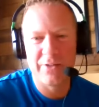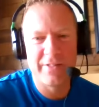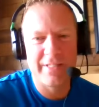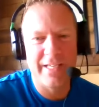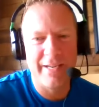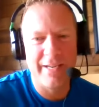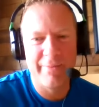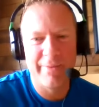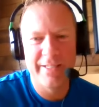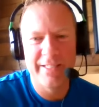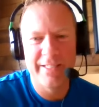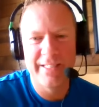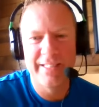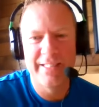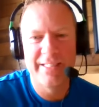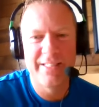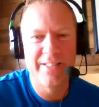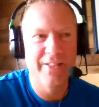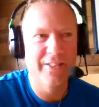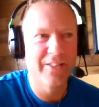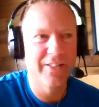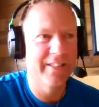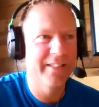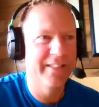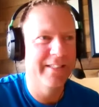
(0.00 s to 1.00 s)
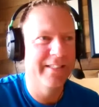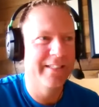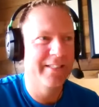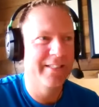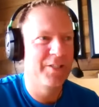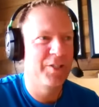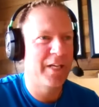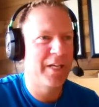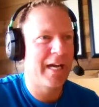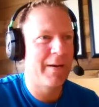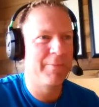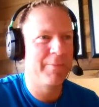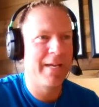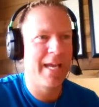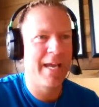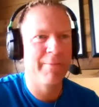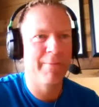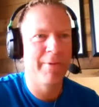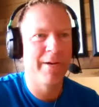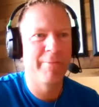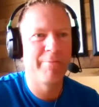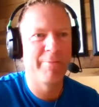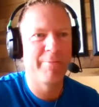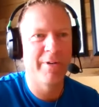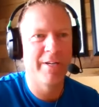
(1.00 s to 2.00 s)
Tama until a job came
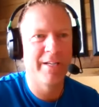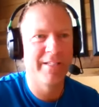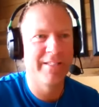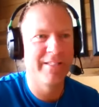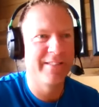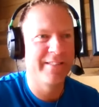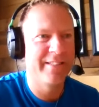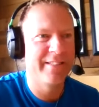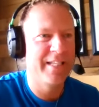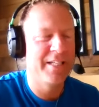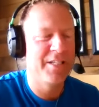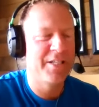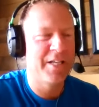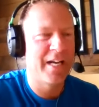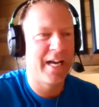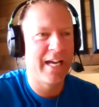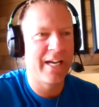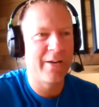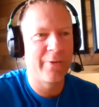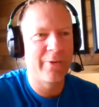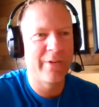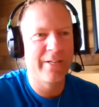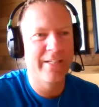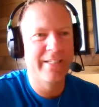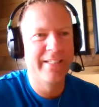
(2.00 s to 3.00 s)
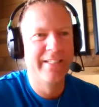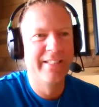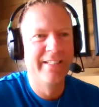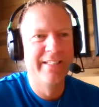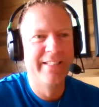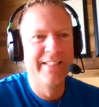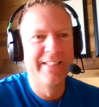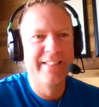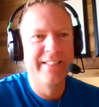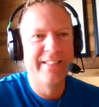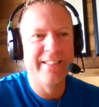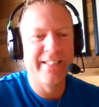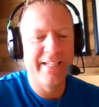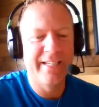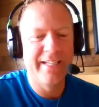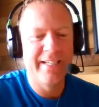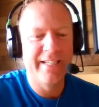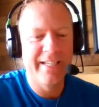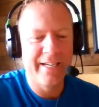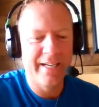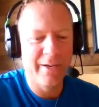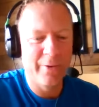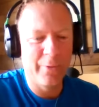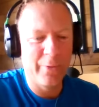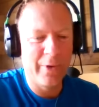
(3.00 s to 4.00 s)
up on Teach Iowa.
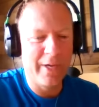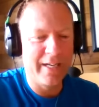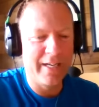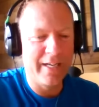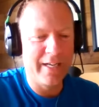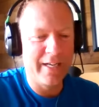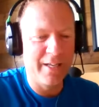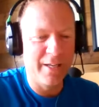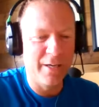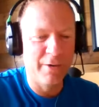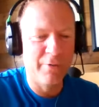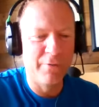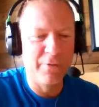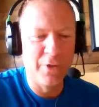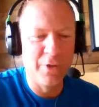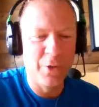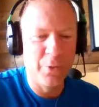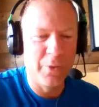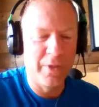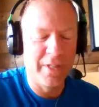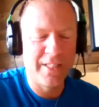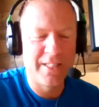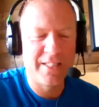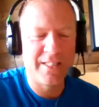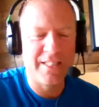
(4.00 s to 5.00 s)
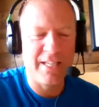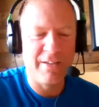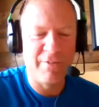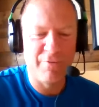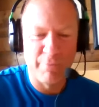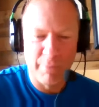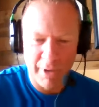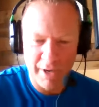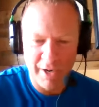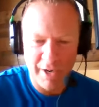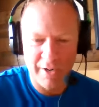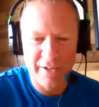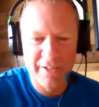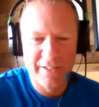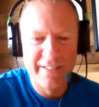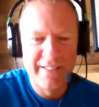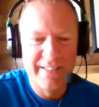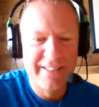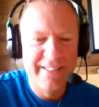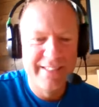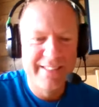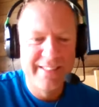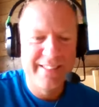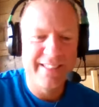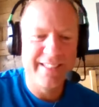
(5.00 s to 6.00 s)
Went and interviewed with Steve Burr,
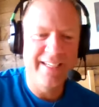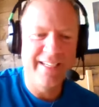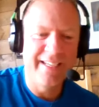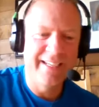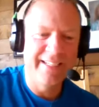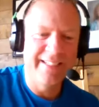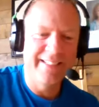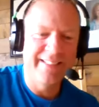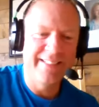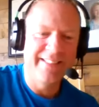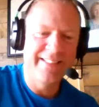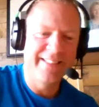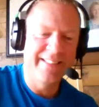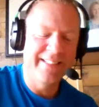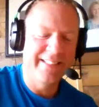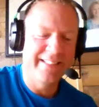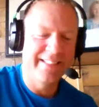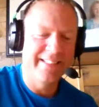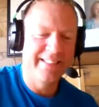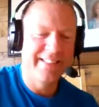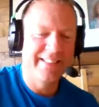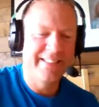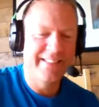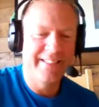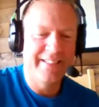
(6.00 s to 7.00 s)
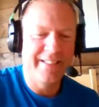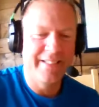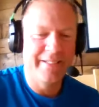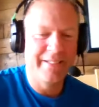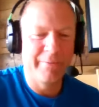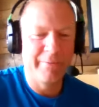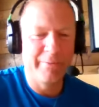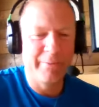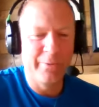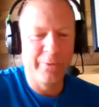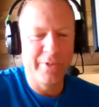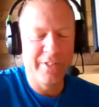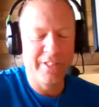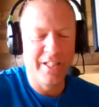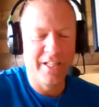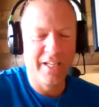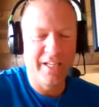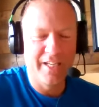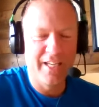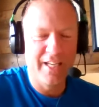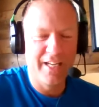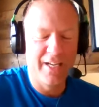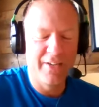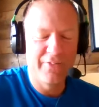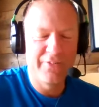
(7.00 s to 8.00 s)
and was lucky
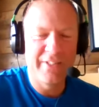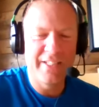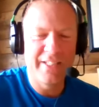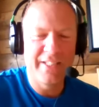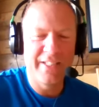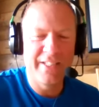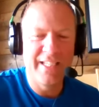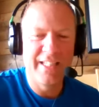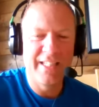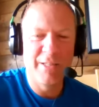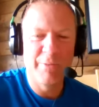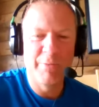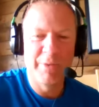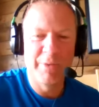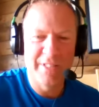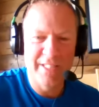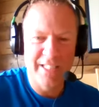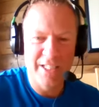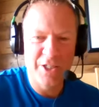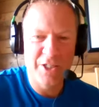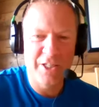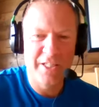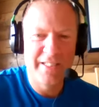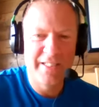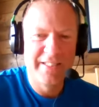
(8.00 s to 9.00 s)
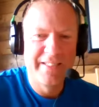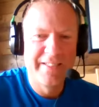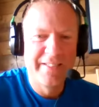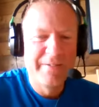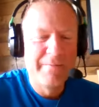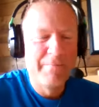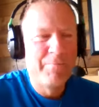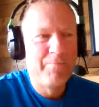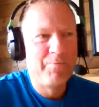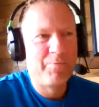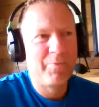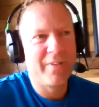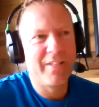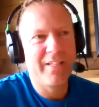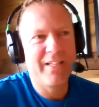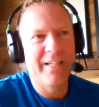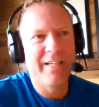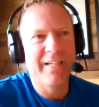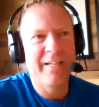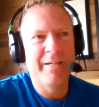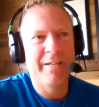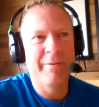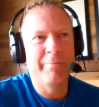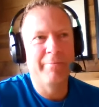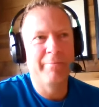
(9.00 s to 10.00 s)
enough to get the position.
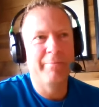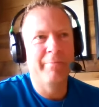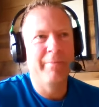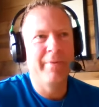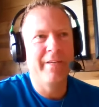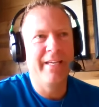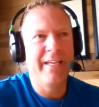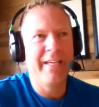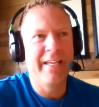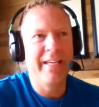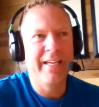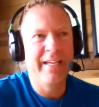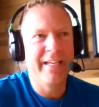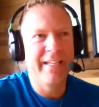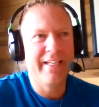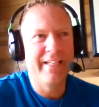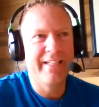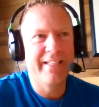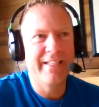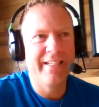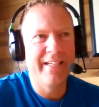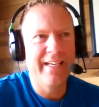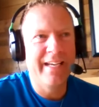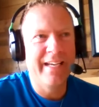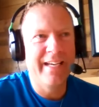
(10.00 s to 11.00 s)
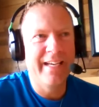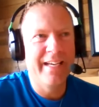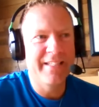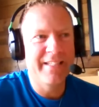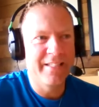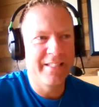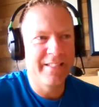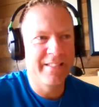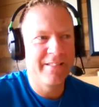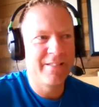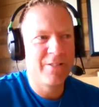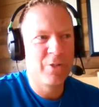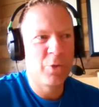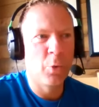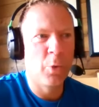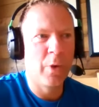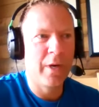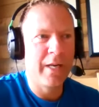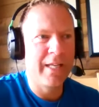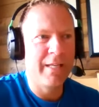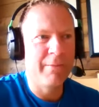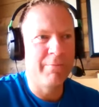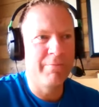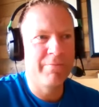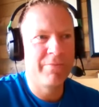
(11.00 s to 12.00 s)
And as a
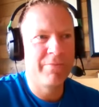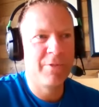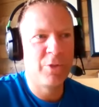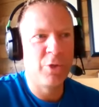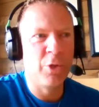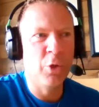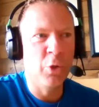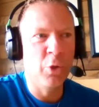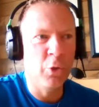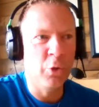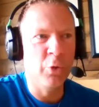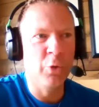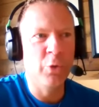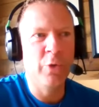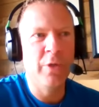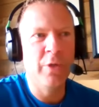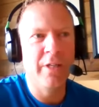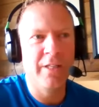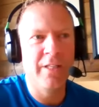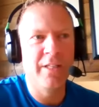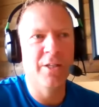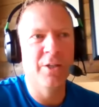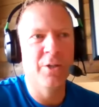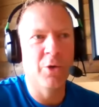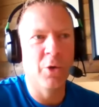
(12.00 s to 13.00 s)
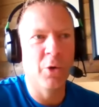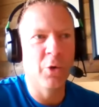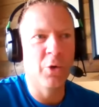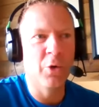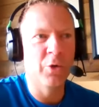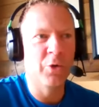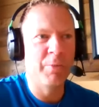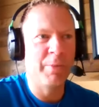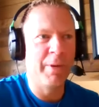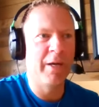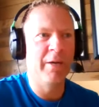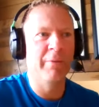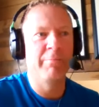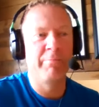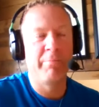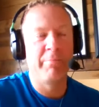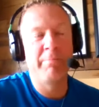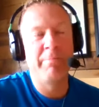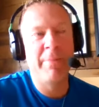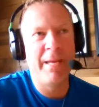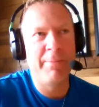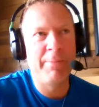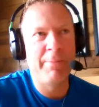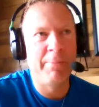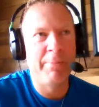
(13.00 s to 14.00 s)
22-year-old,
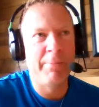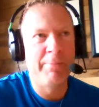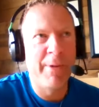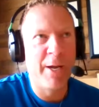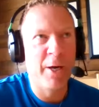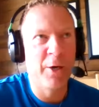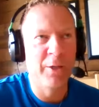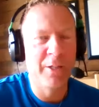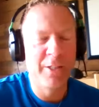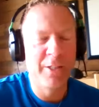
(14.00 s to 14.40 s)
maybe barely